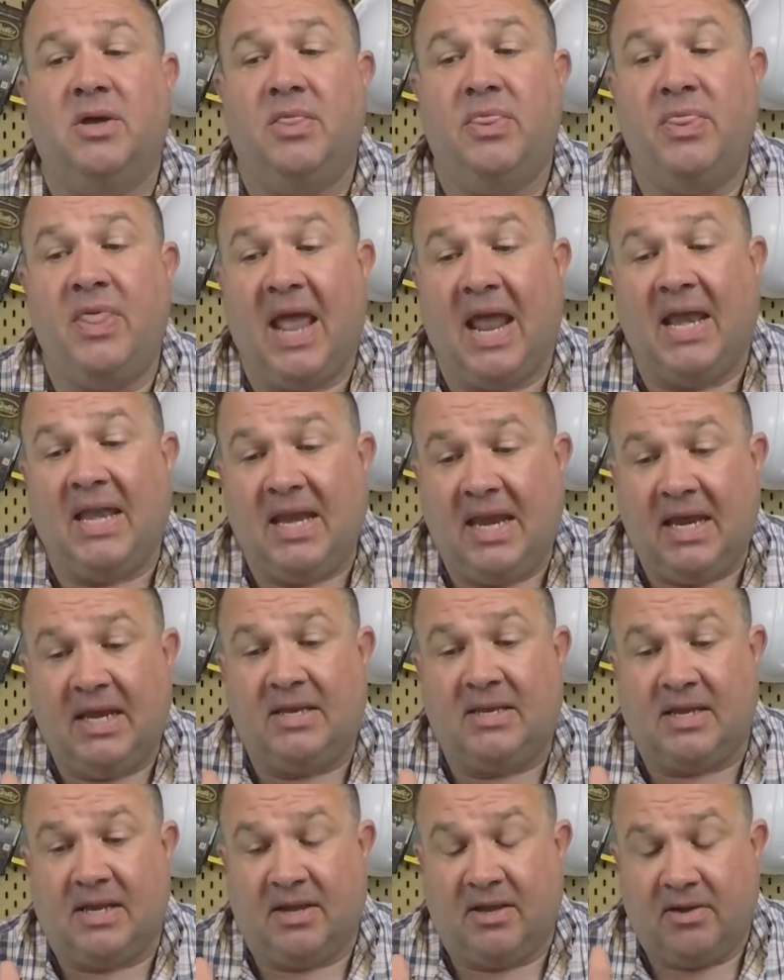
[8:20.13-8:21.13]
They
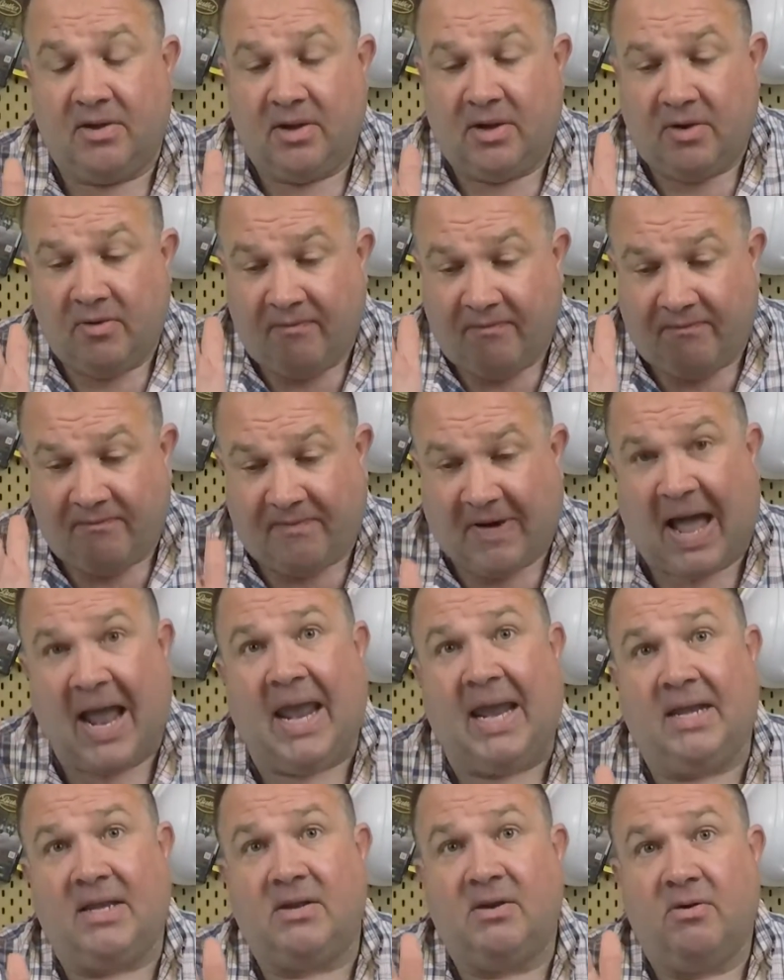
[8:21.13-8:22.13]
need to
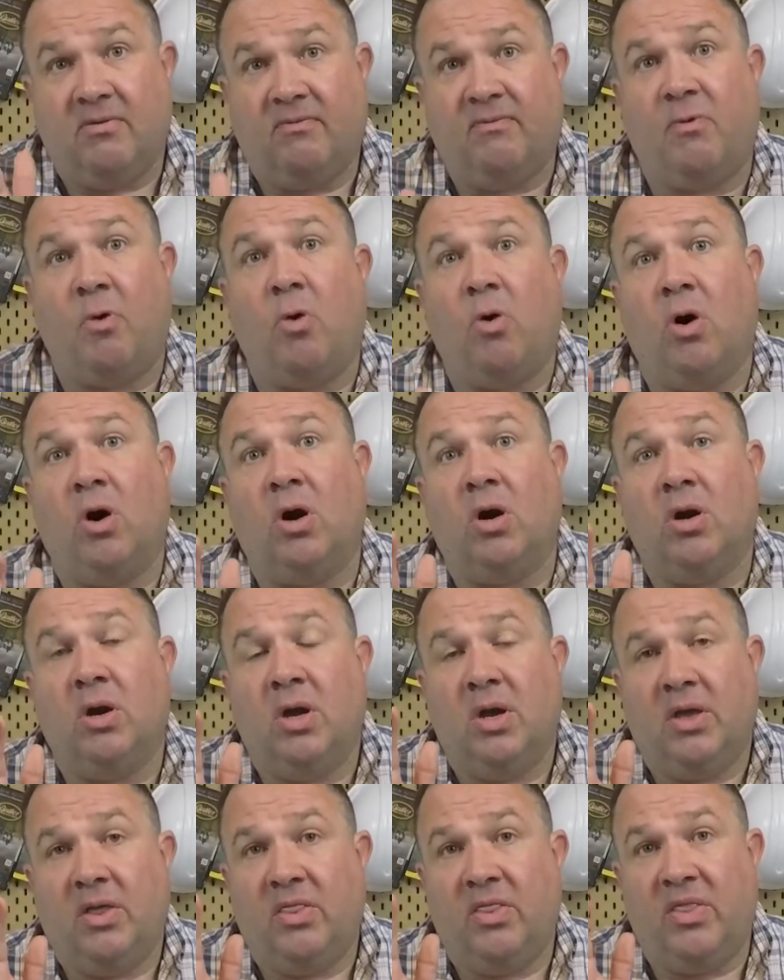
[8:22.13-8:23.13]
fight for
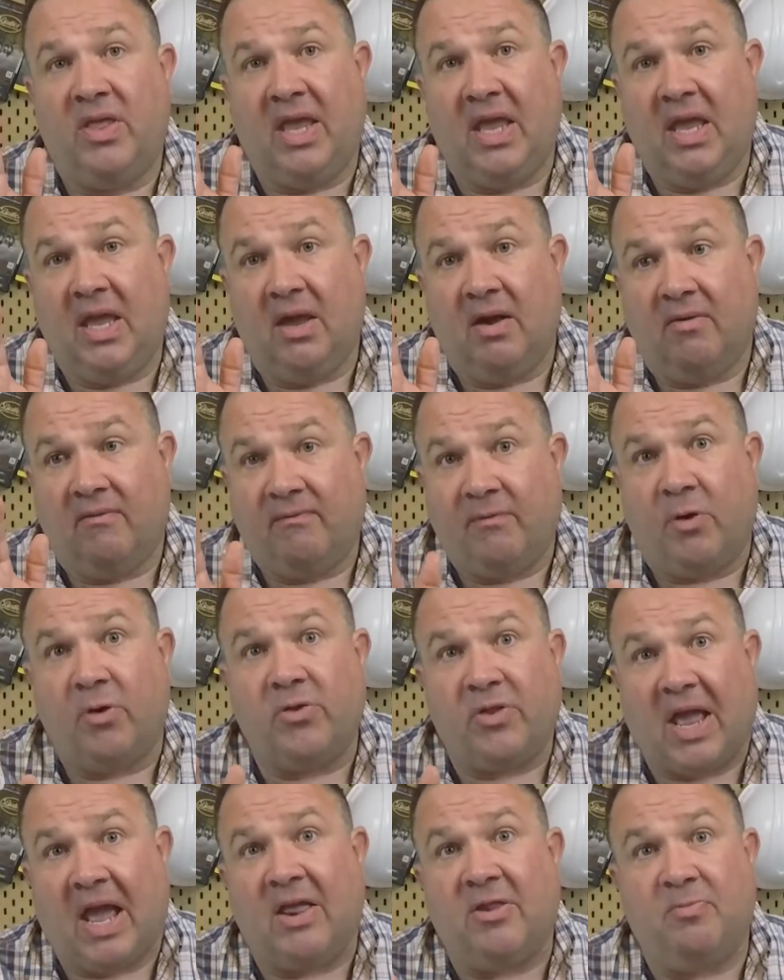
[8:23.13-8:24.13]
the
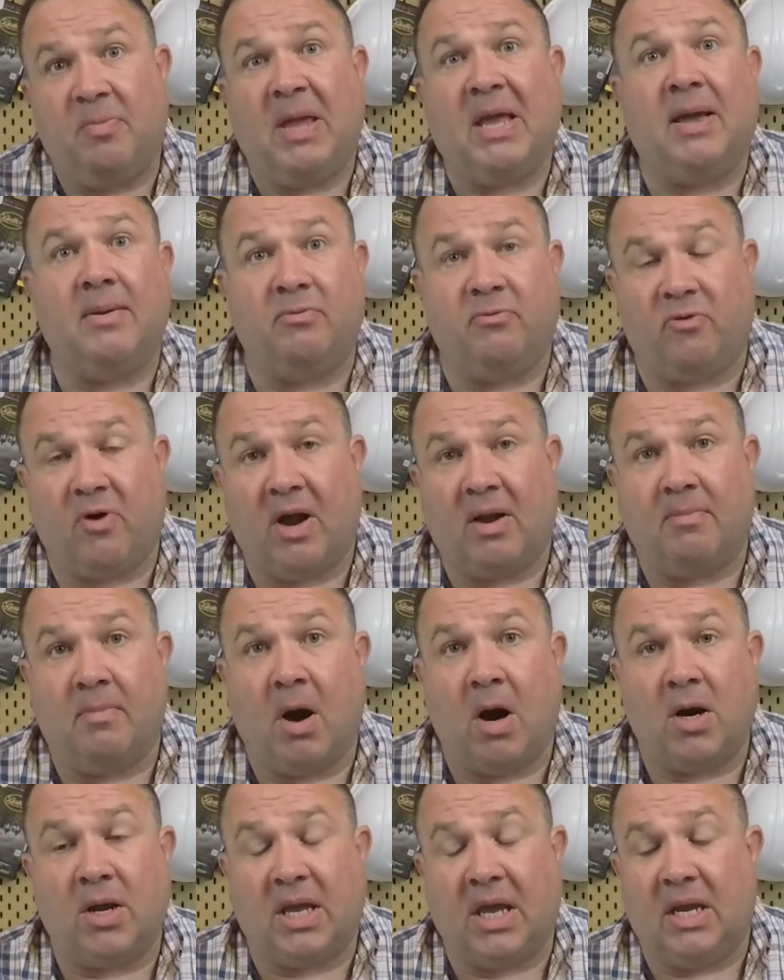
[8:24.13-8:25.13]
full-size pickup truck
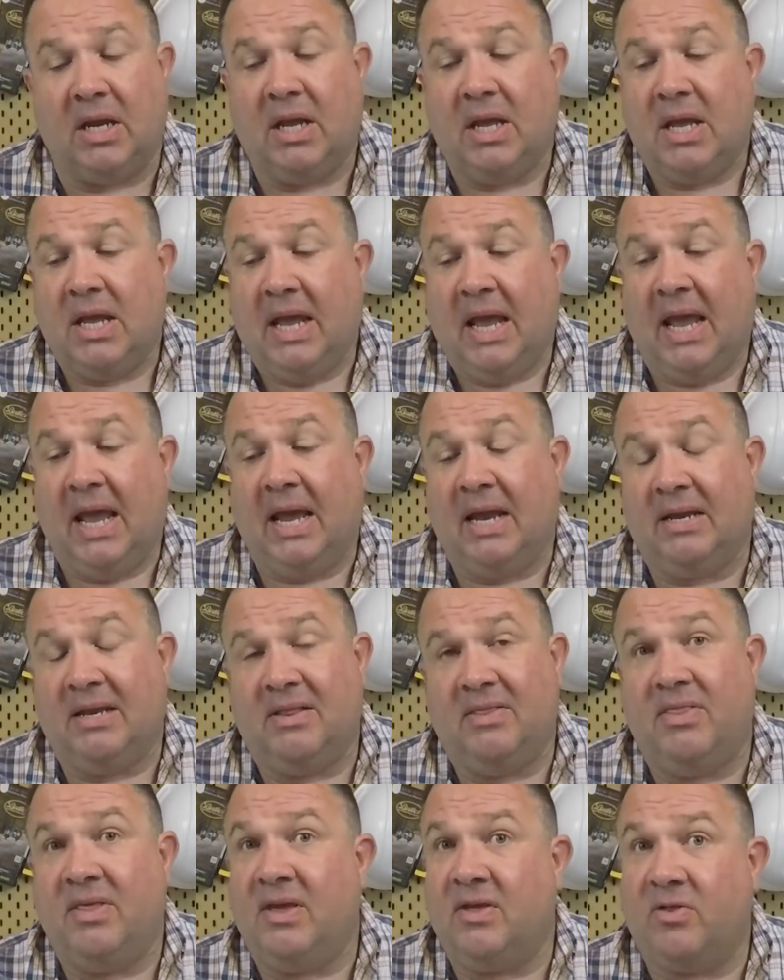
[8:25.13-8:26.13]
market, and
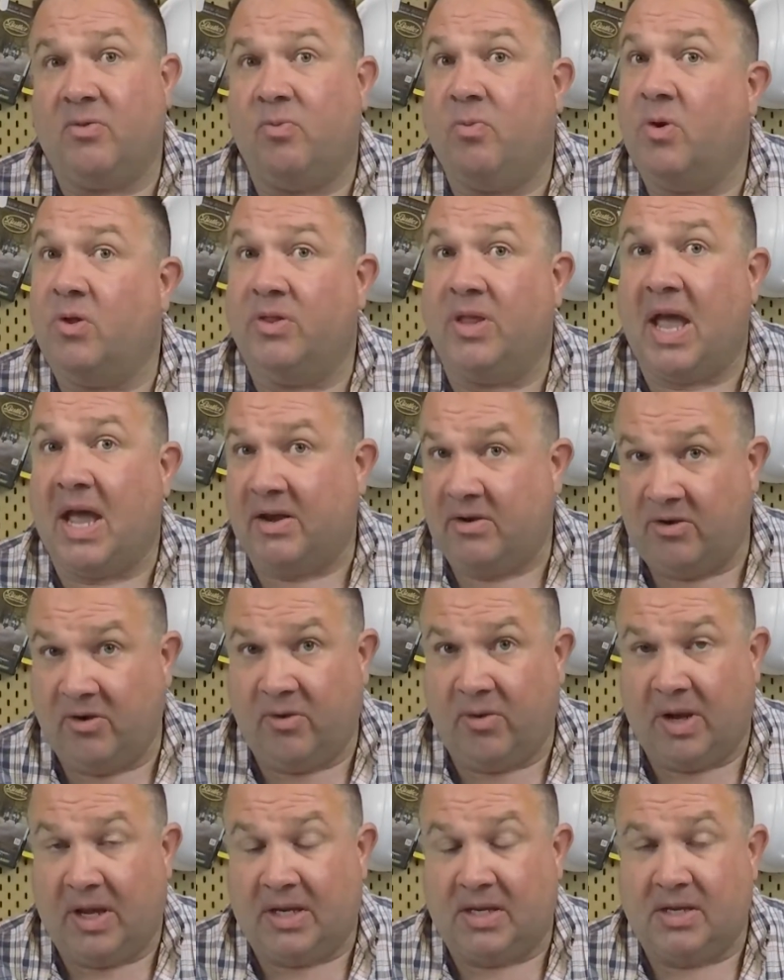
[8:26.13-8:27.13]
this will not
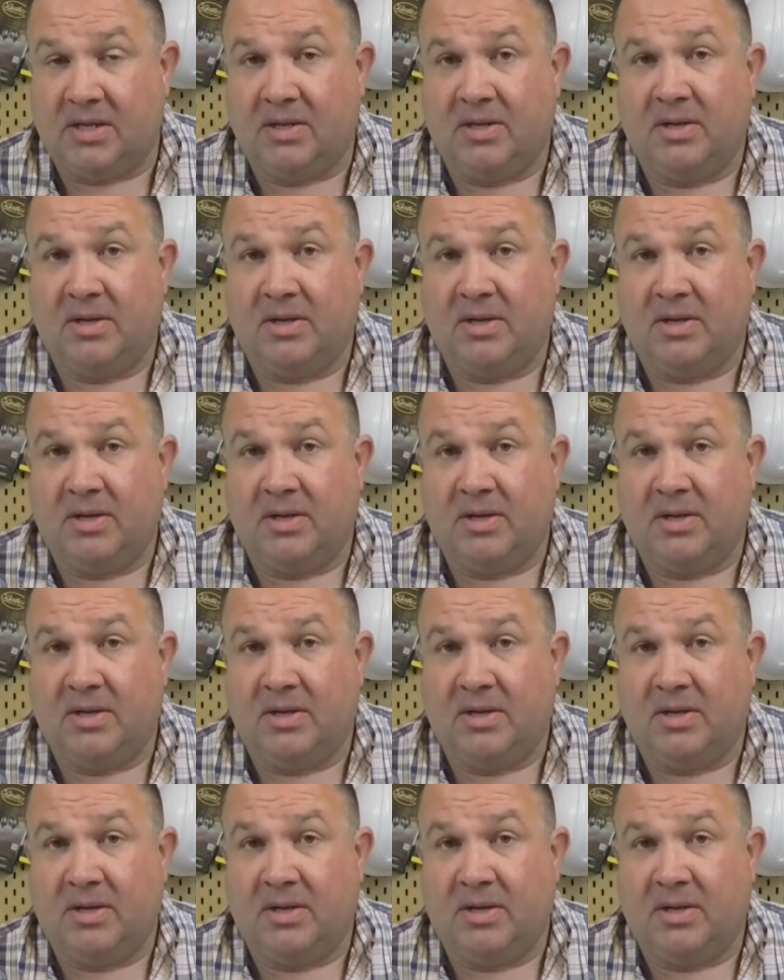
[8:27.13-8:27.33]
do it.